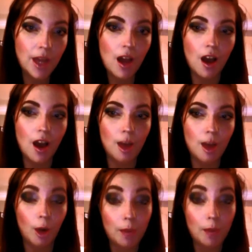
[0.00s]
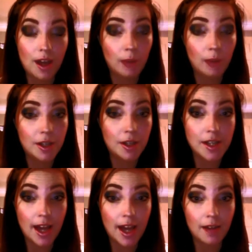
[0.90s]
I'll be uploading
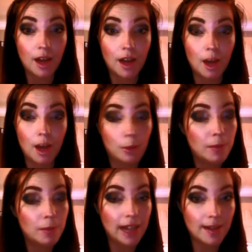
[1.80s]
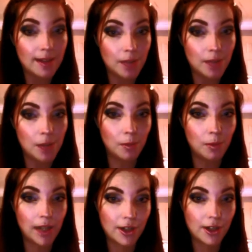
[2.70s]
again probably next week with my
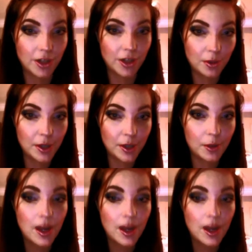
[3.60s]
next tutorial.